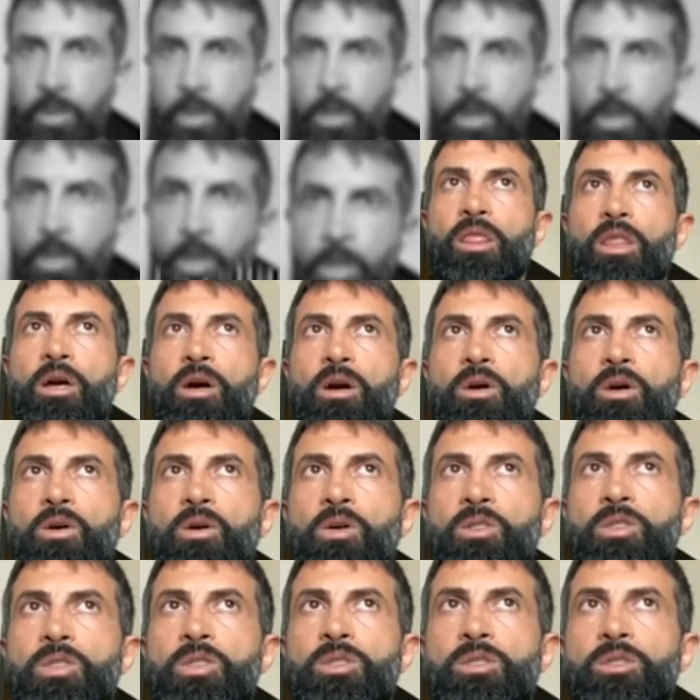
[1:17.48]

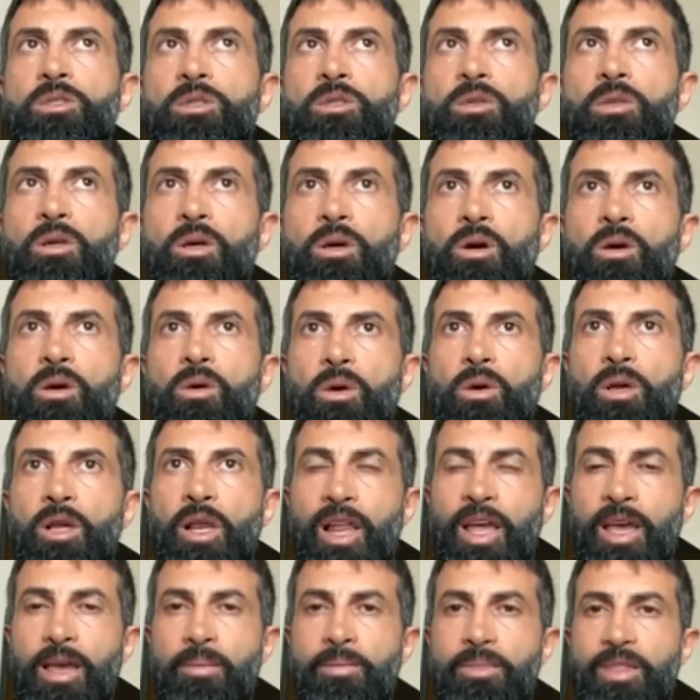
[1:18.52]
Those who
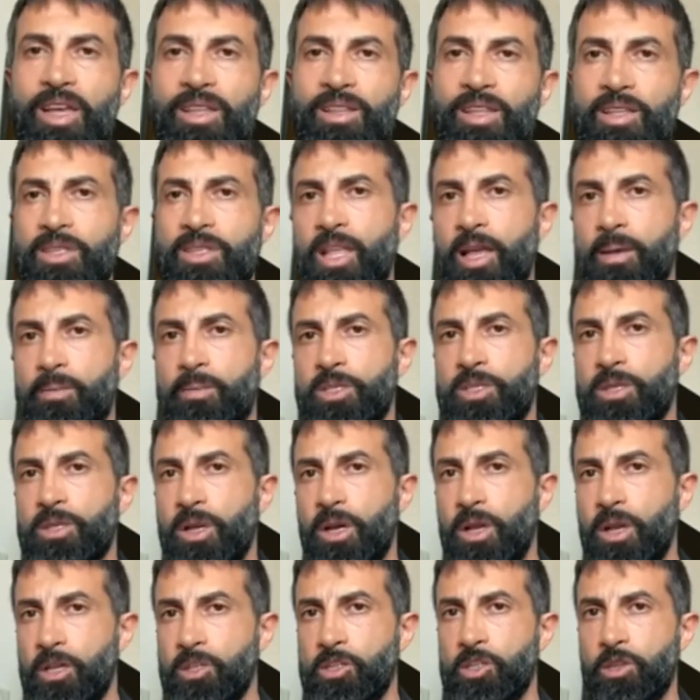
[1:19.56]
claim that Islam is a
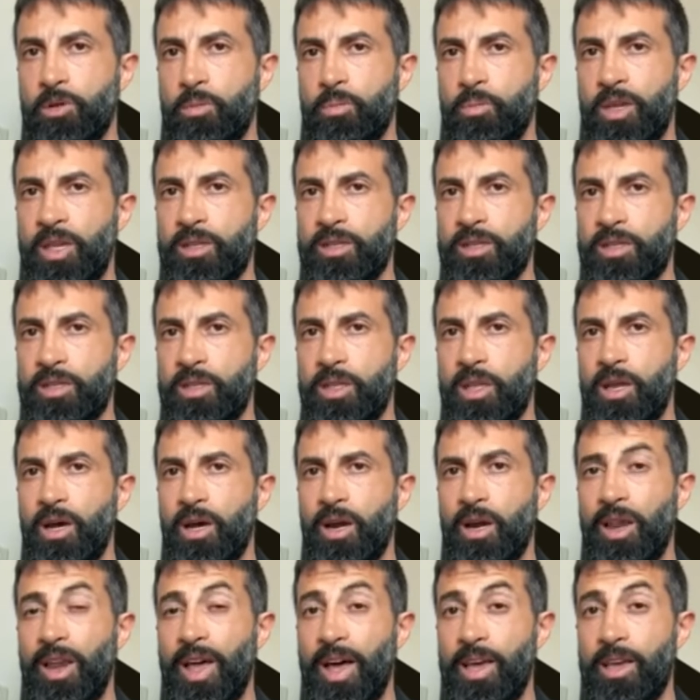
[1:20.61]
religion of peace, they are
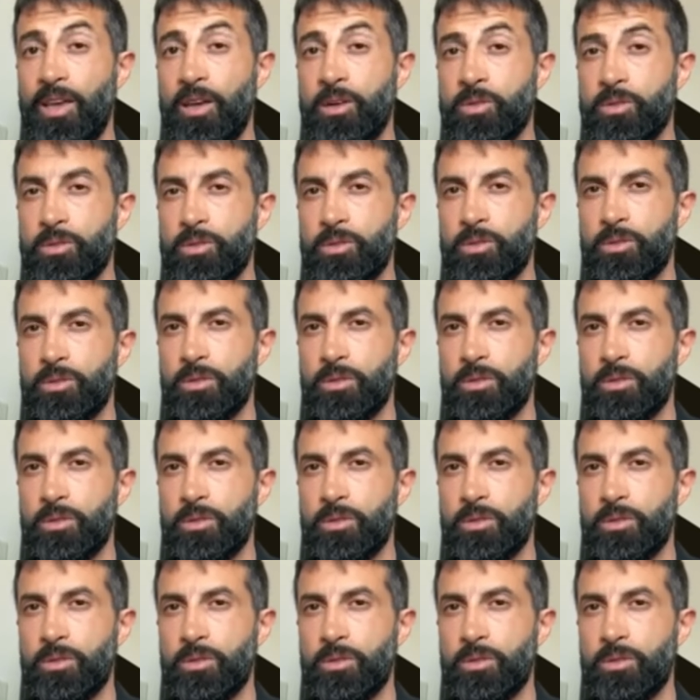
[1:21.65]
liars.